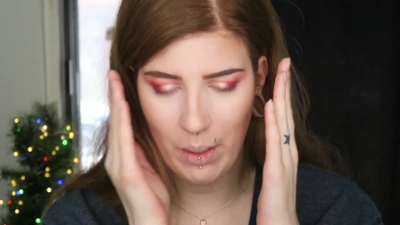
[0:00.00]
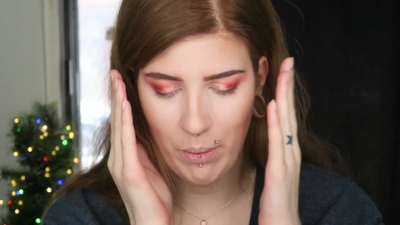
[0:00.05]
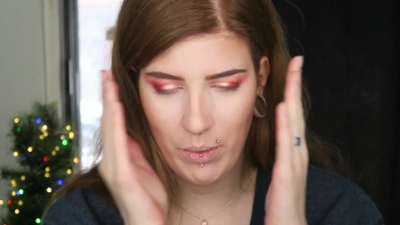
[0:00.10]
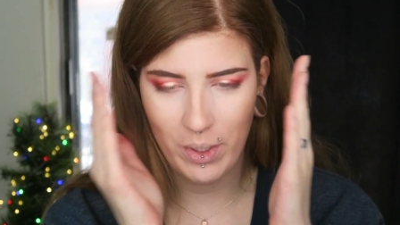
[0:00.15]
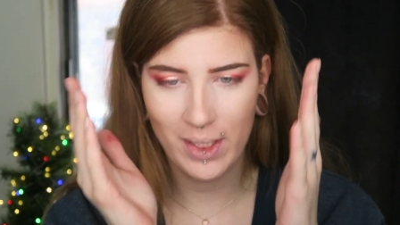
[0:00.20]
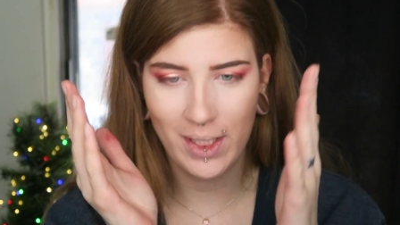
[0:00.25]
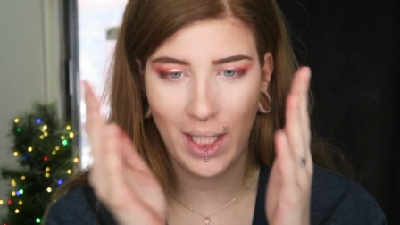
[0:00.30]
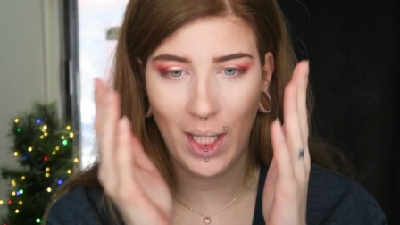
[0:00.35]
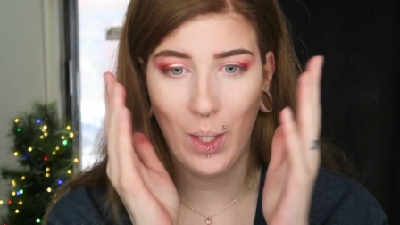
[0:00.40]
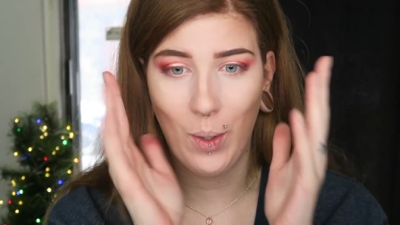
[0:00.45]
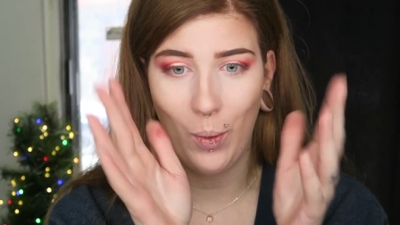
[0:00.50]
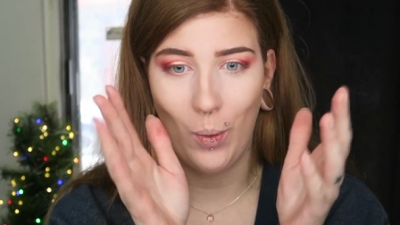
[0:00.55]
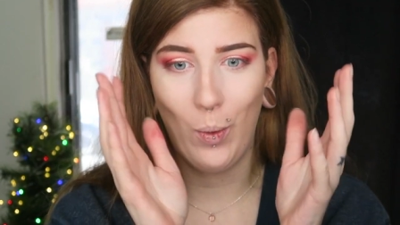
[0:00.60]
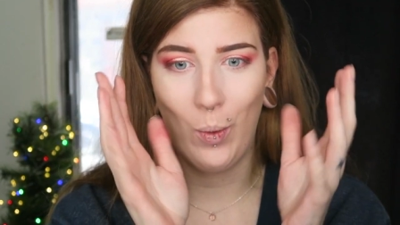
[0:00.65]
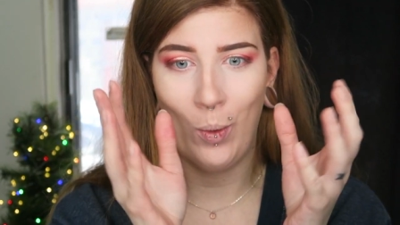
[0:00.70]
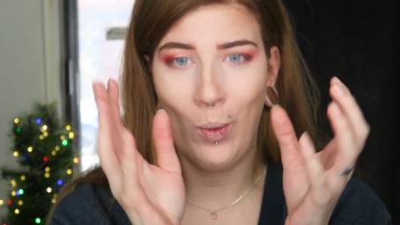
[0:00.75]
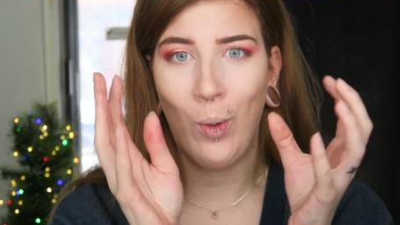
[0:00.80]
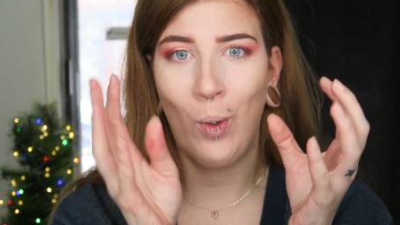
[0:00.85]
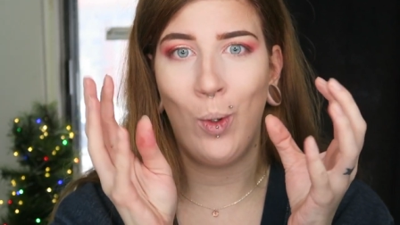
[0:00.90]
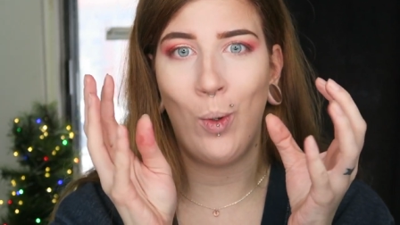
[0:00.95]
I'm just like,
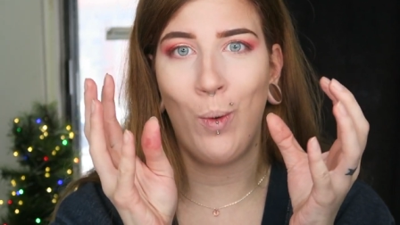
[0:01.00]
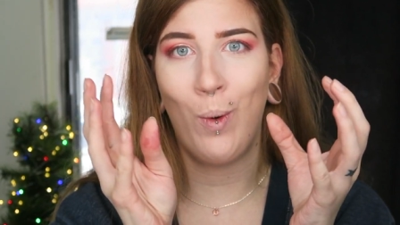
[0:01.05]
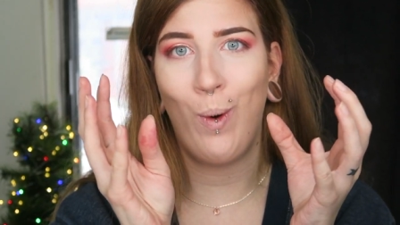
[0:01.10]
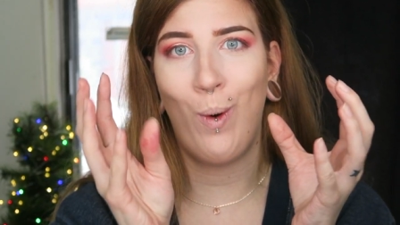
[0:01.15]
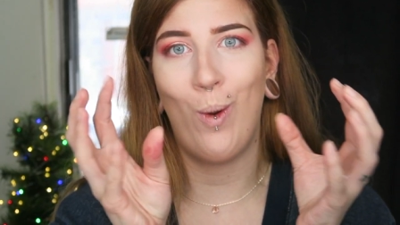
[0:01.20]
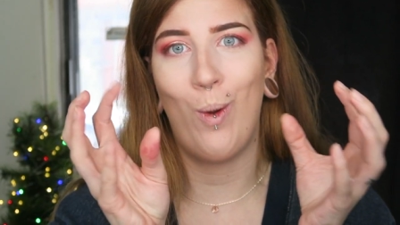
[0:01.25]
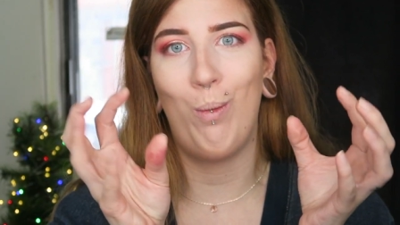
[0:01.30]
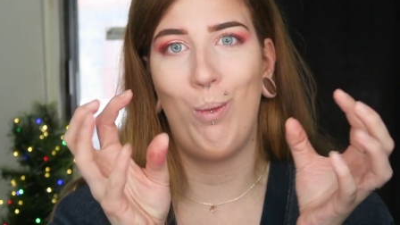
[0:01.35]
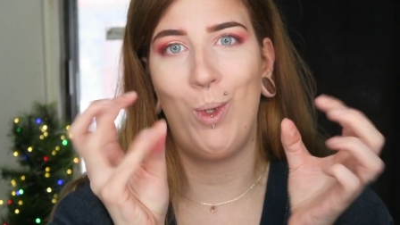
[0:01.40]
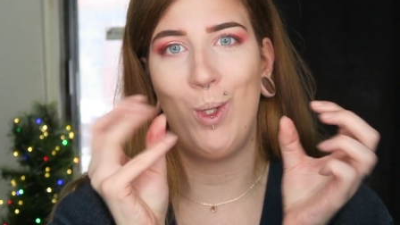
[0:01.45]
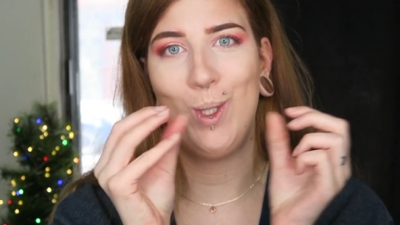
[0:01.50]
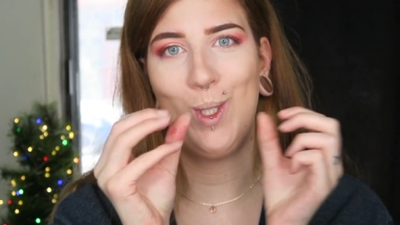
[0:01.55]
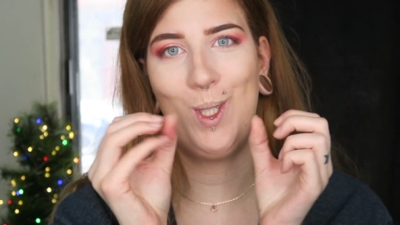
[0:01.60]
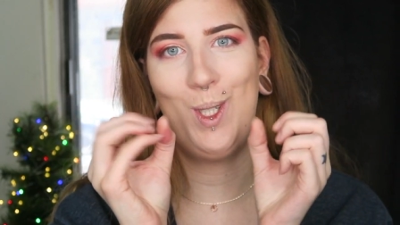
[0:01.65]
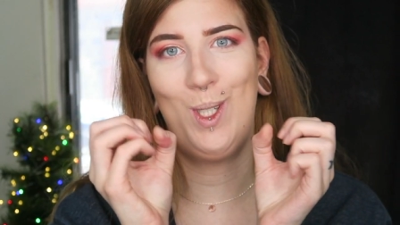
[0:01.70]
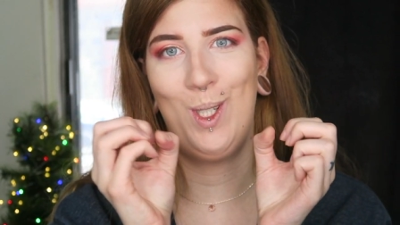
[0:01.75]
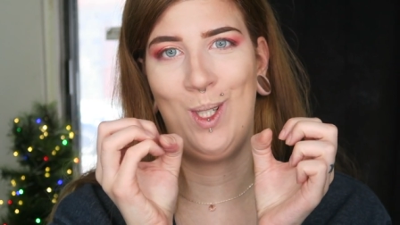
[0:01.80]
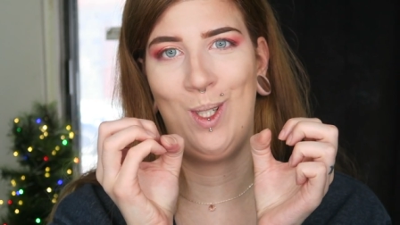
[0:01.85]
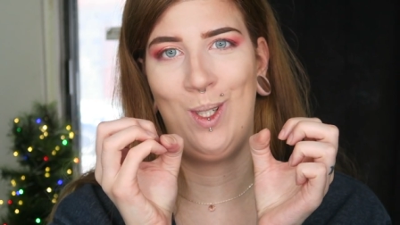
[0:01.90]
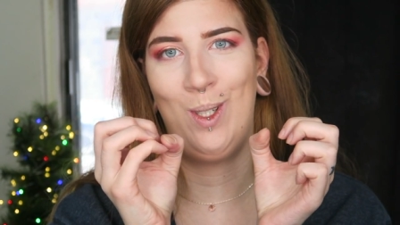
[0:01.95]
oh, we're
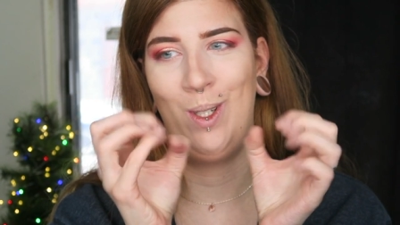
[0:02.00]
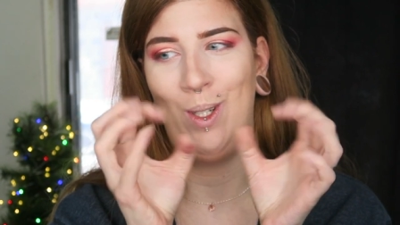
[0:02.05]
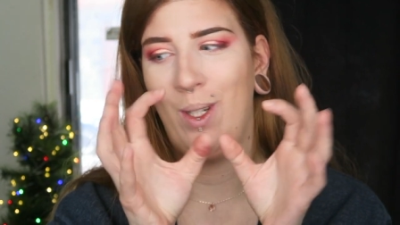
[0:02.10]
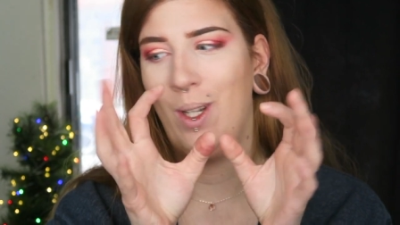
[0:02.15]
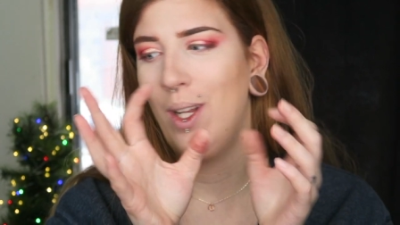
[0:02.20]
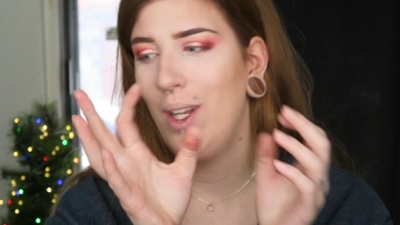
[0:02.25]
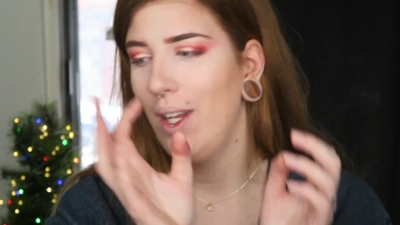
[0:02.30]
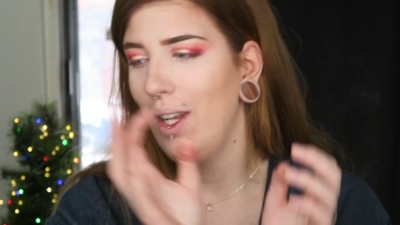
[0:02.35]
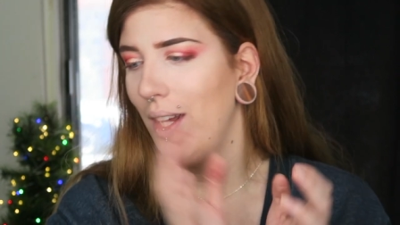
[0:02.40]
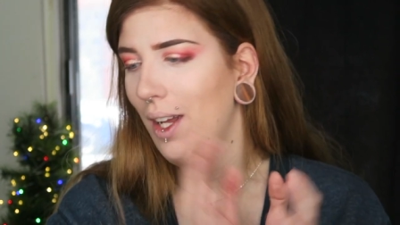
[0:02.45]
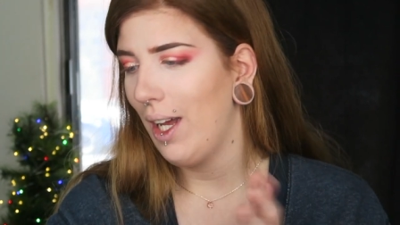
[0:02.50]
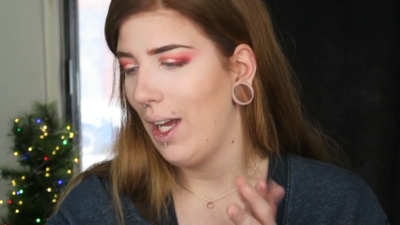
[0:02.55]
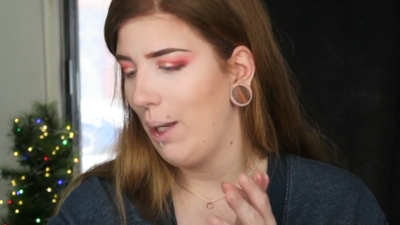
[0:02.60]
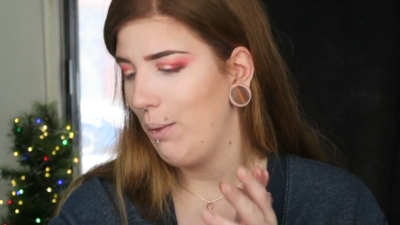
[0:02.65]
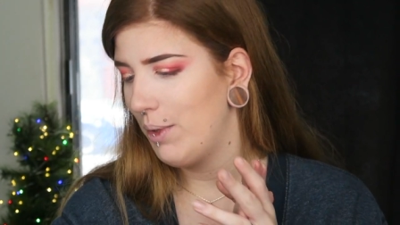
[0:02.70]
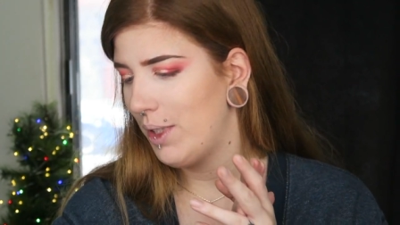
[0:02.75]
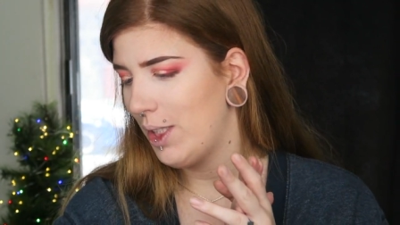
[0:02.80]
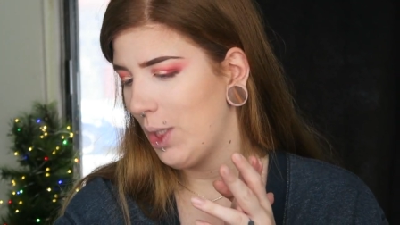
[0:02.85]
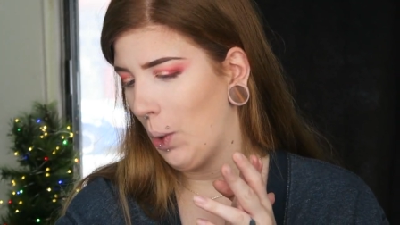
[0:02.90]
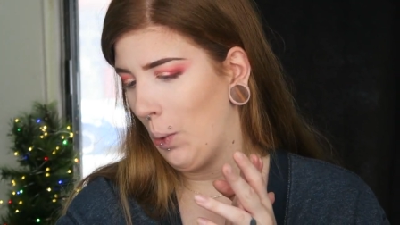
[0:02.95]
almost done.
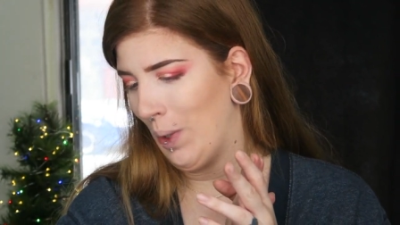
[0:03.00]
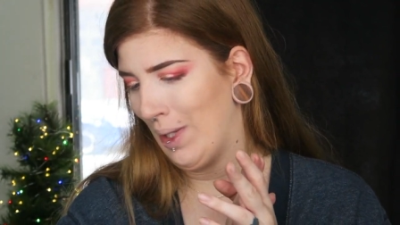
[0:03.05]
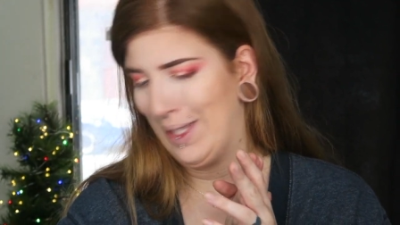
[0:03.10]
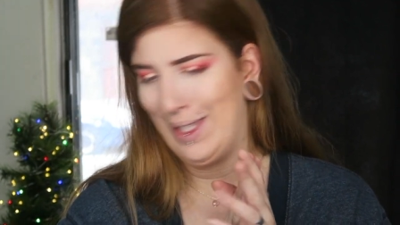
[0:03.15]
I'm so